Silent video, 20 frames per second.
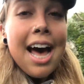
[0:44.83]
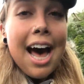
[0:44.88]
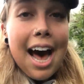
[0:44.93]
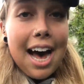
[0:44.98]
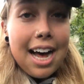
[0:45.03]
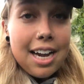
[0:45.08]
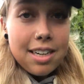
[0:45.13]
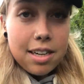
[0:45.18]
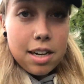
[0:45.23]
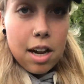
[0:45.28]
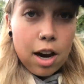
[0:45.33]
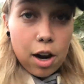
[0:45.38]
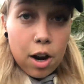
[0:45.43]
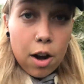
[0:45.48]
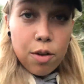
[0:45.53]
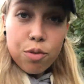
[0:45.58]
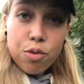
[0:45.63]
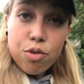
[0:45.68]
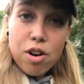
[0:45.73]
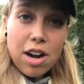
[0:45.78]
and a
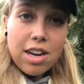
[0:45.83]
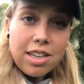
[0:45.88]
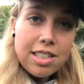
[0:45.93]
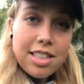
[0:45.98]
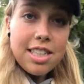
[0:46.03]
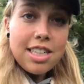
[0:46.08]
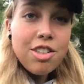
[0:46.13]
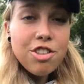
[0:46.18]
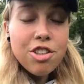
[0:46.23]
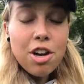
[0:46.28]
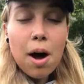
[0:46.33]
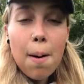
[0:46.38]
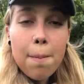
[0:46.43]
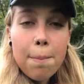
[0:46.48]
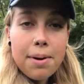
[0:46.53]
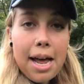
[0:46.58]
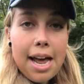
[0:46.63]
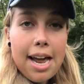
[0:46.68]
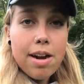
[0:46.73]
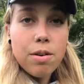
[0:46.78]
lot of rusty sharp
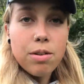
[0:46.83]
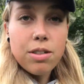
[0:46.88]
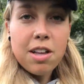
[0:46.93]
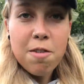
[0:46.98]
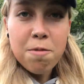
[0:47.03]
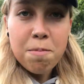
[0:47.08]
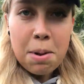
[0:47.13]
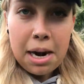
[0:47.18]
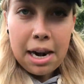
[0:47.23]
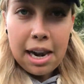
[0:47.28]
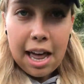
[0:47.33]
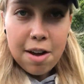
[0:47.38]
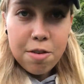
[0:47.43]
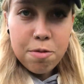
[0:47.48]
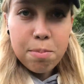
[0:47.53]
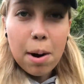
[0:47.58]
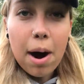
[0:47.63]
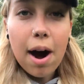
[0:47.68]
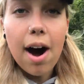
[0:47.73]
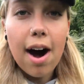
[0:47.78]
nails have been
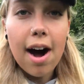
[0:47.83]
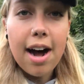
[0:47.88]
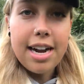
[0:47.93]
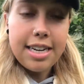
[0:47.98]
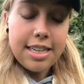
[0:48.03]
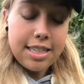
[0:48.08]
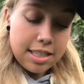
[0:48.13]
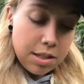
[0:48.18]
left behind.